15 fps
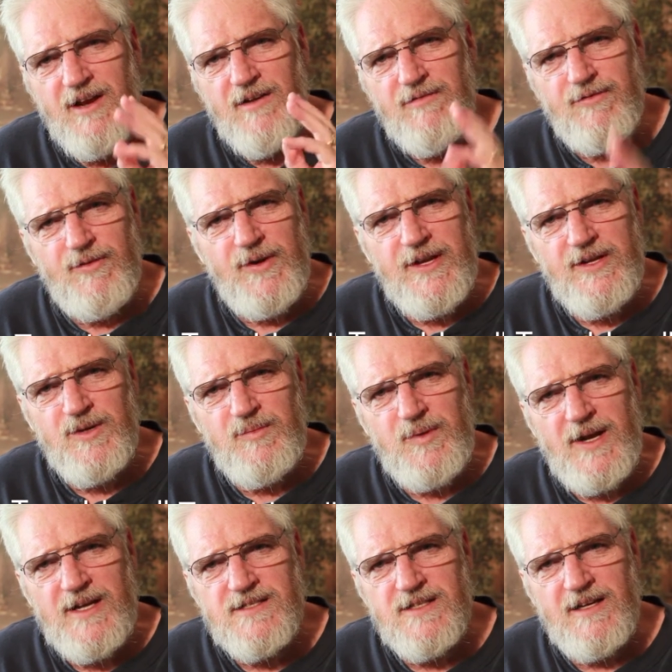free
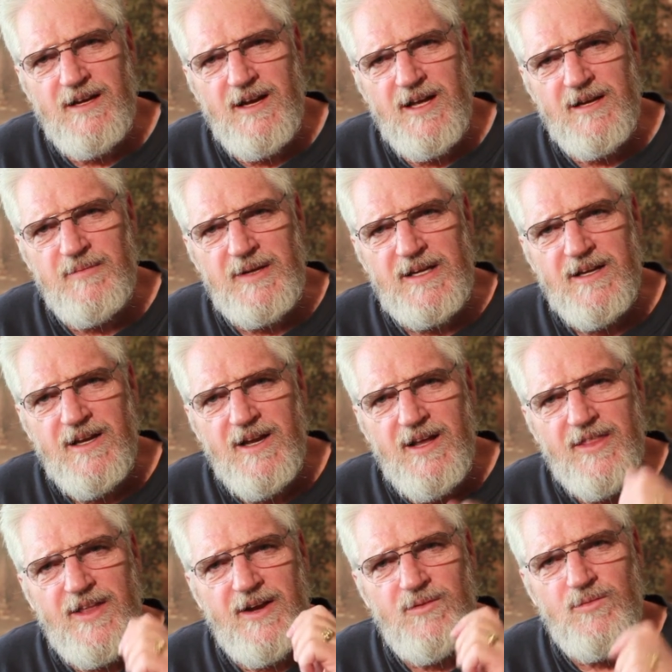enterprise economy
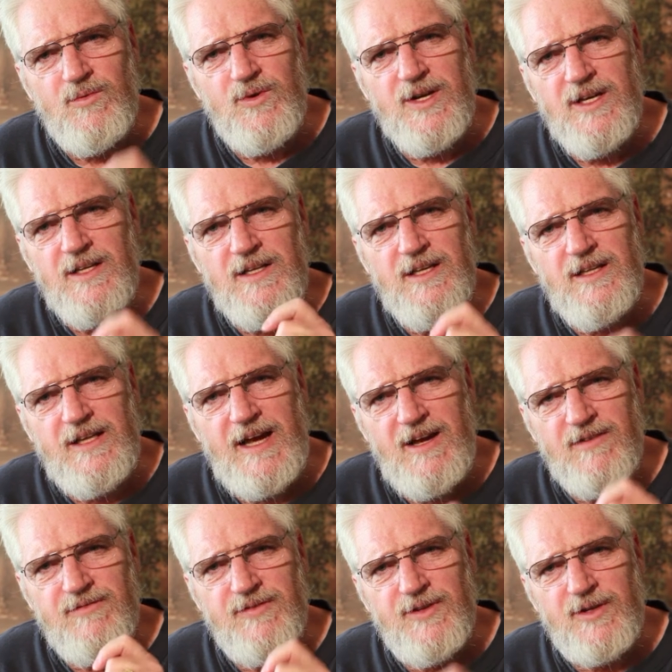that really
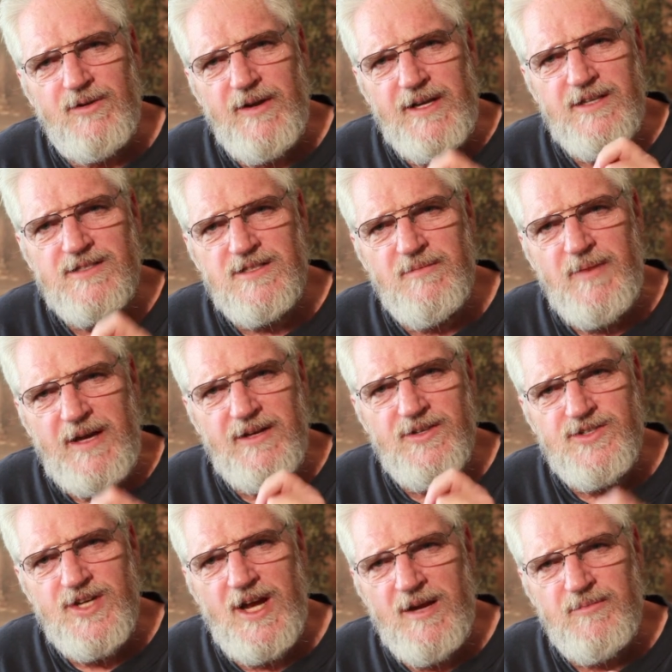allowed for the greatest amount
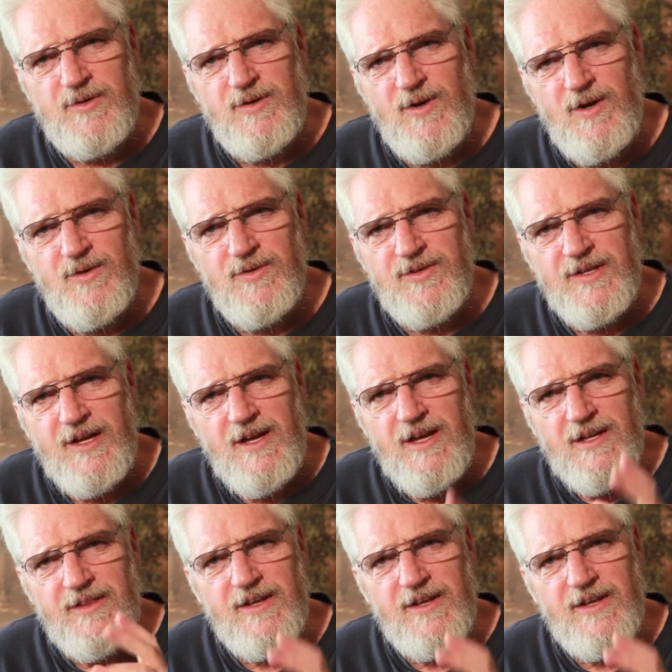of job growth,